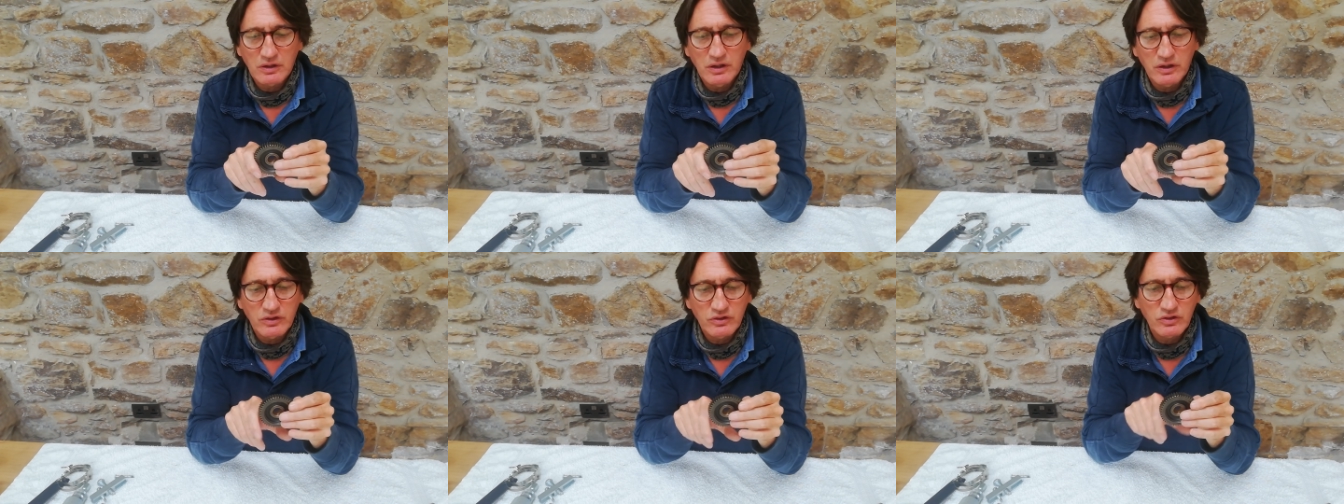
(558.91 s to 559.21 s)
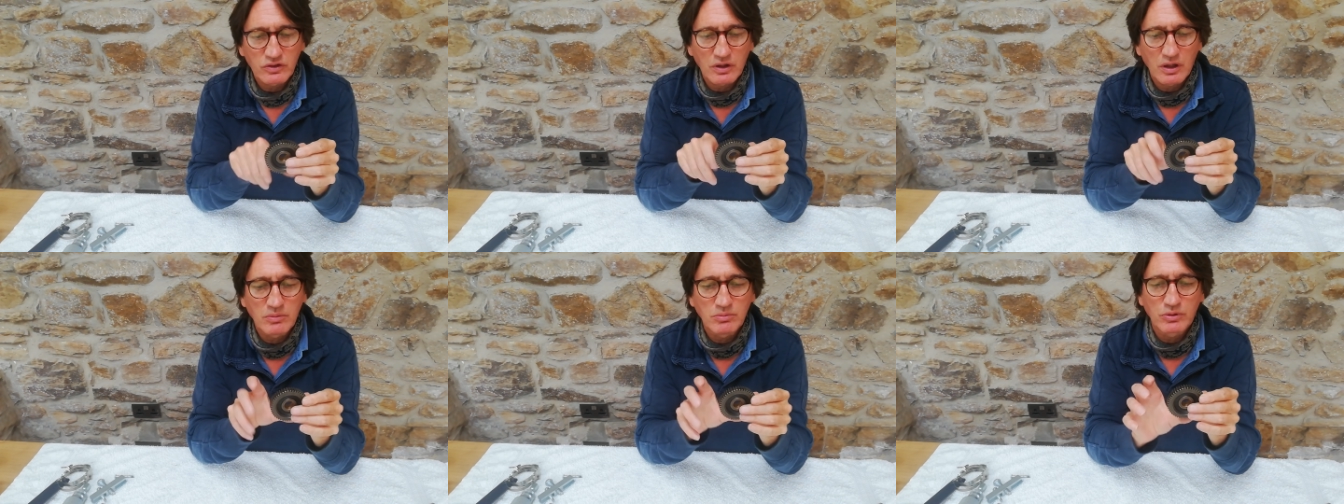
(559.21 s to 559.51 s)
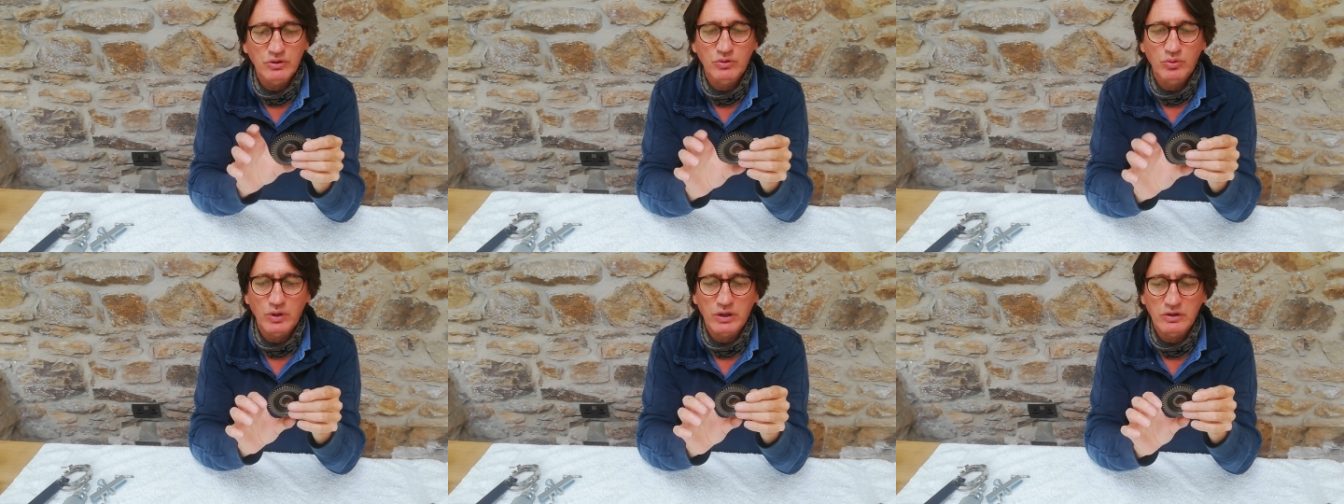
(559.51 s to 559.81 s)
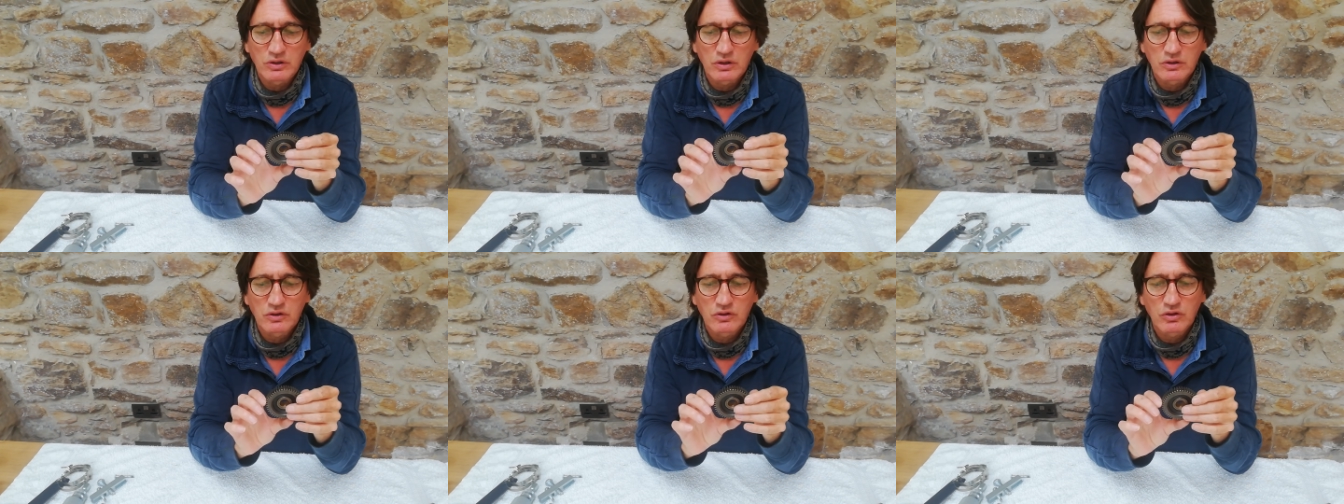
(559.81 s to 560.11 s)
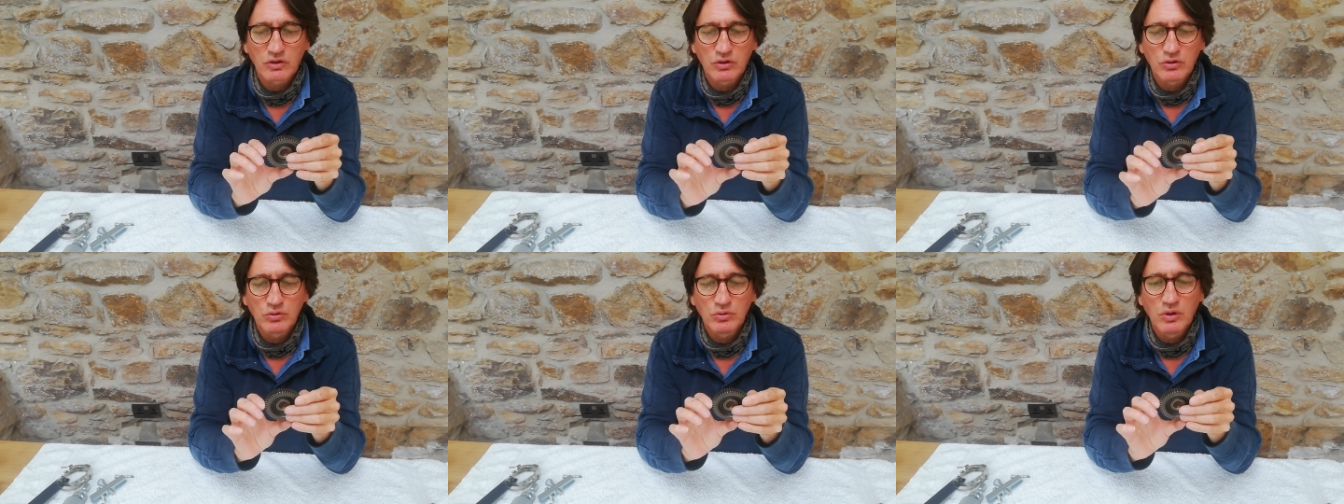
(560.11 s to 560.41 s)
this in between the
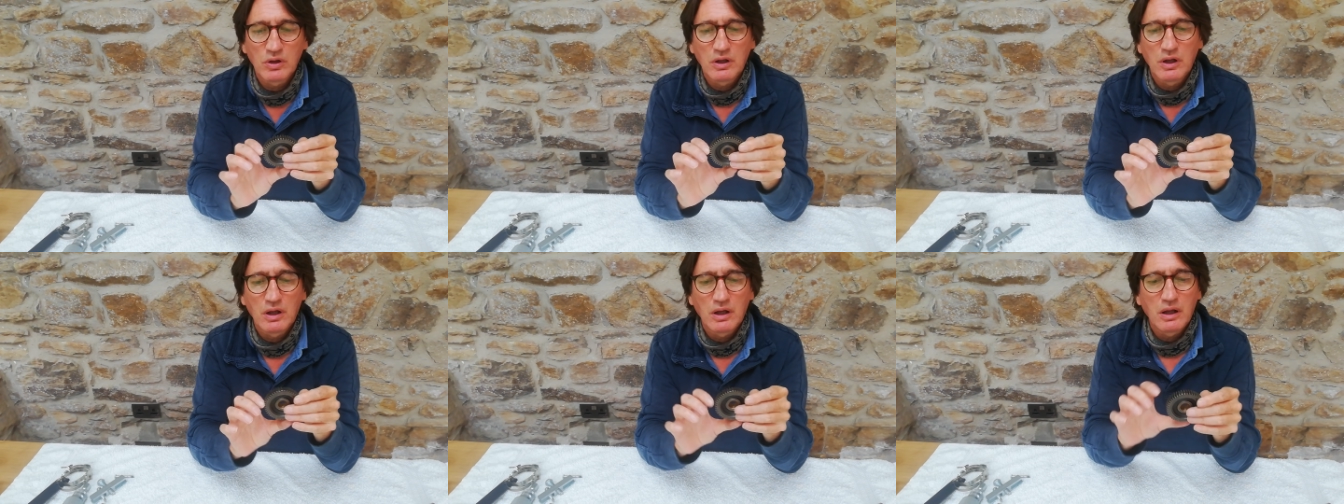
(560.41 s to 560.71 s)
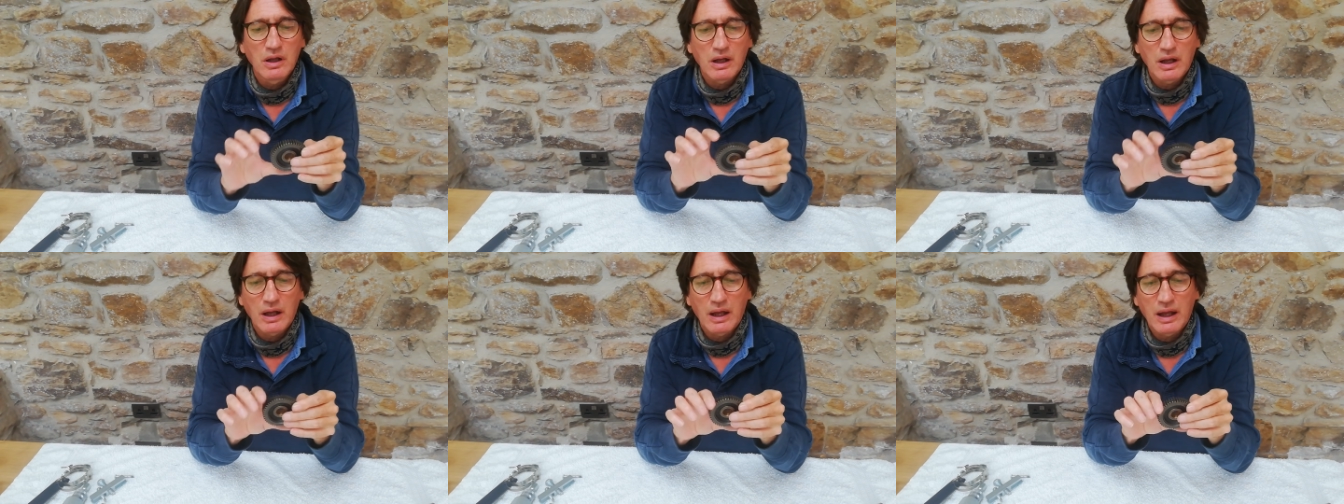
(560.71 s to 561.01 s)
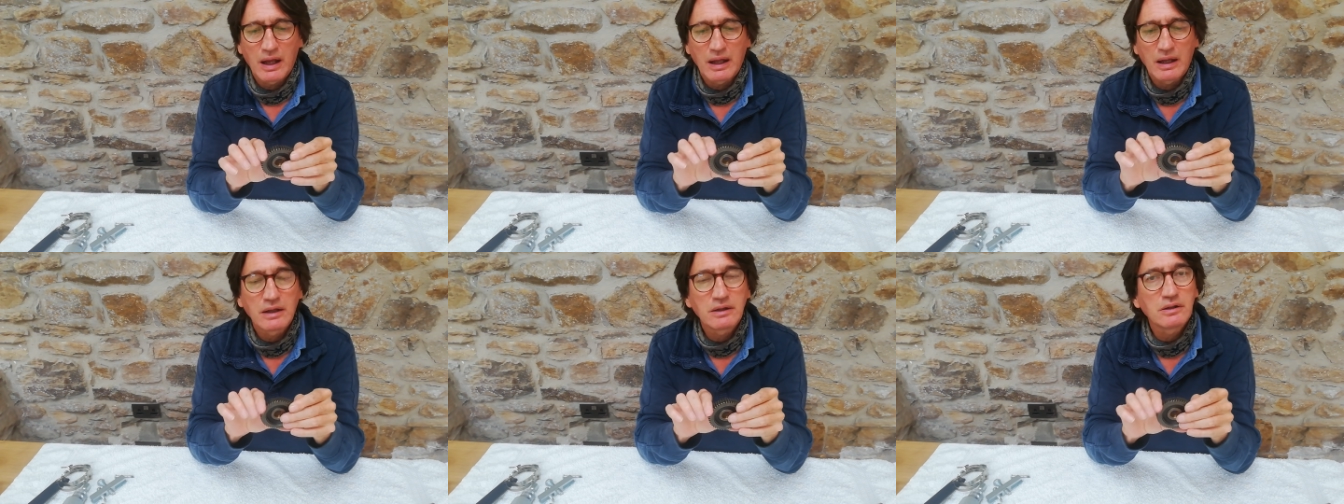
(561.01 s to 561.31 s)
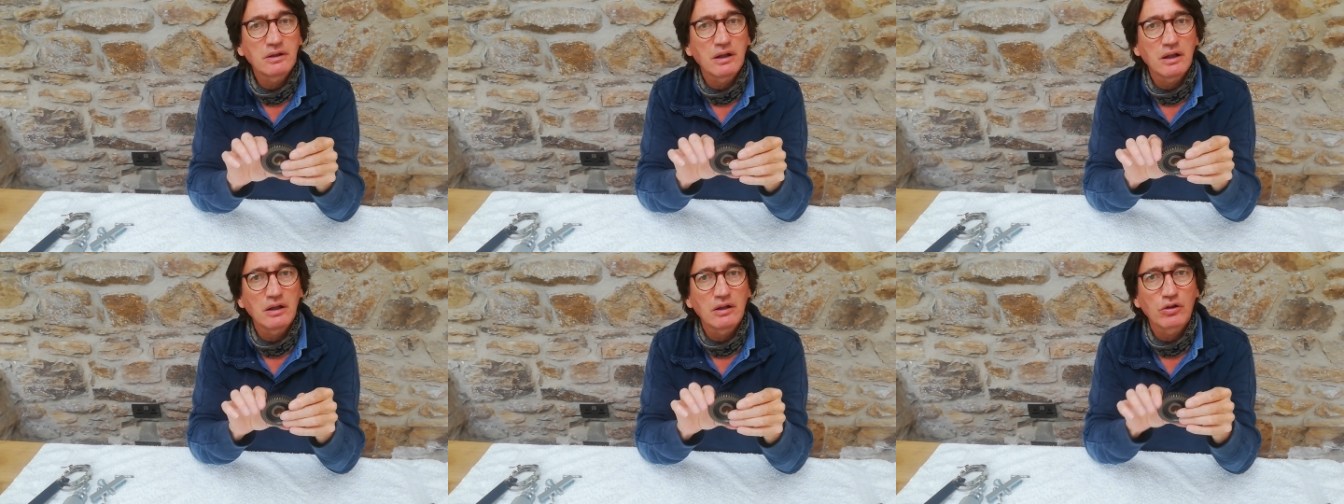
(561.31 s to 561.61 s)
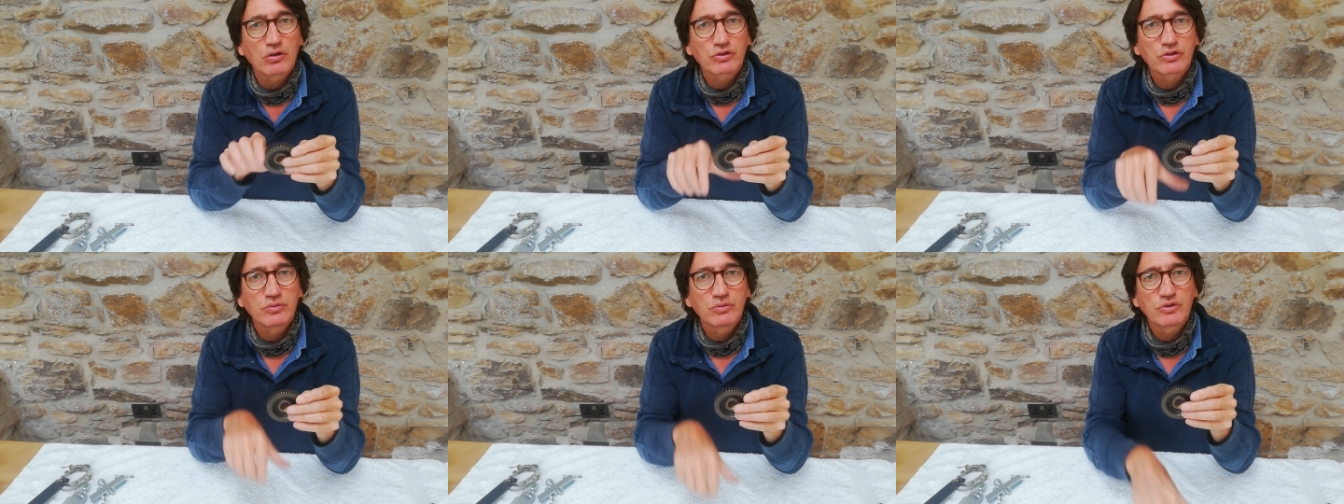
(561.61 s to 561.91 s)
two and it
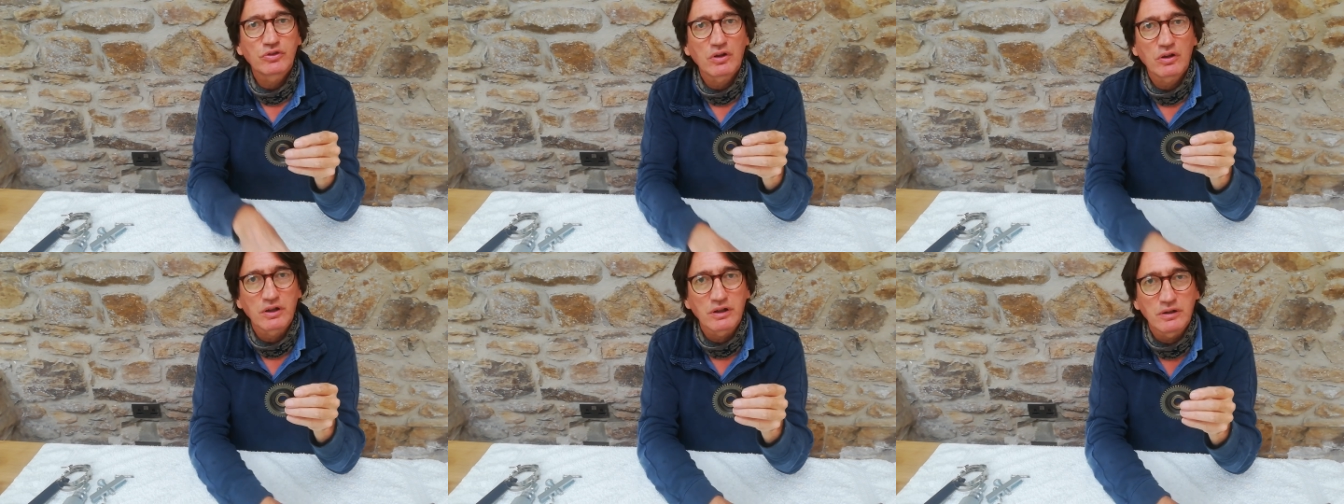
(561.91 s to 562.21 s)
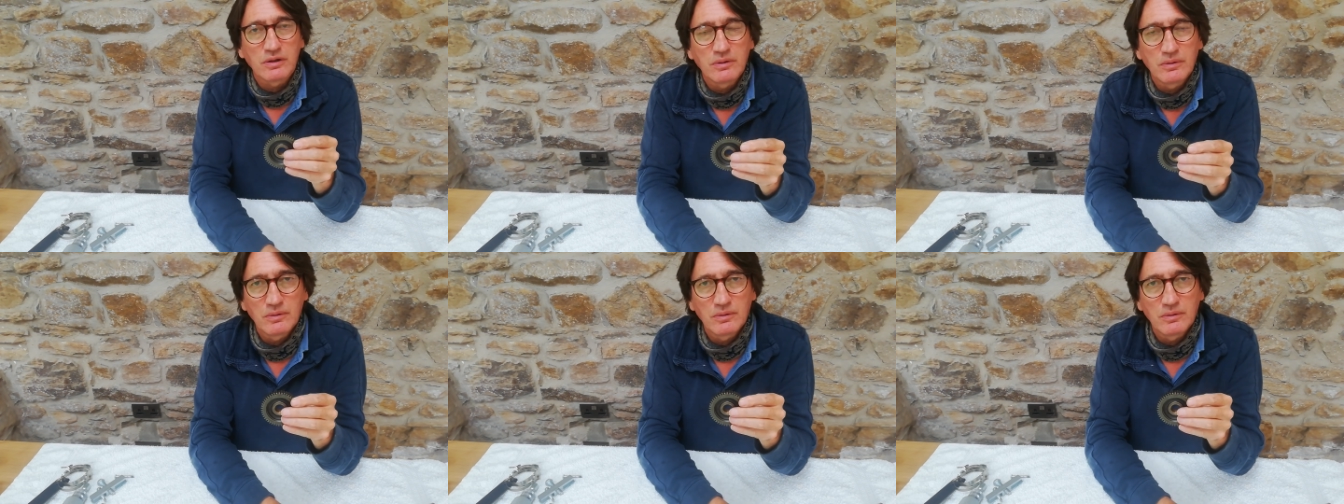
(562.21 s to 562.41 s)
locks them solid.